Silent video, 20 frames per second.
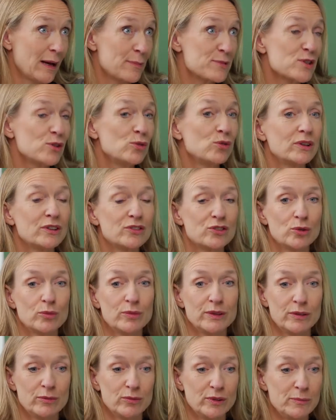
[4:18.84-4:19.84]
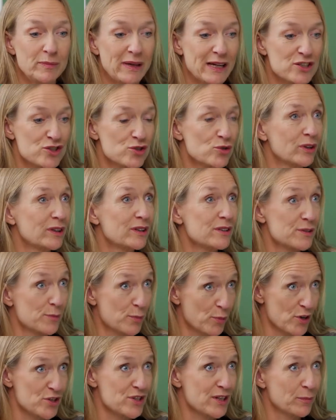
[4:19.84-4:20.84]
Absolutely, so we make sure there's a
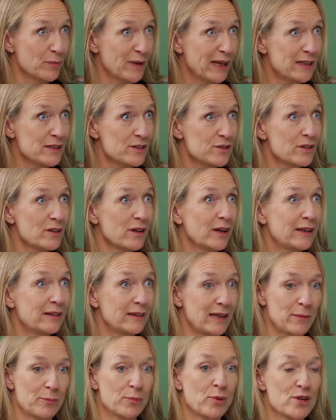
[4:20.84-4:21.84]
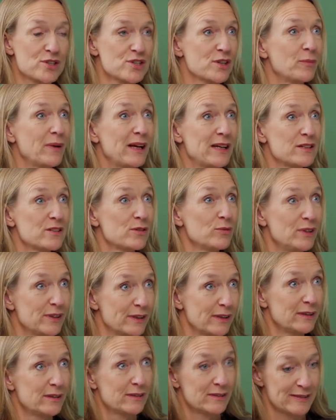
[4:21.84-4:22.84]
project manager, and that project manager will
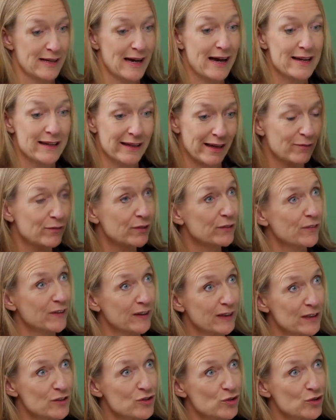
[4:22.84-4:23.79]
then tie everything in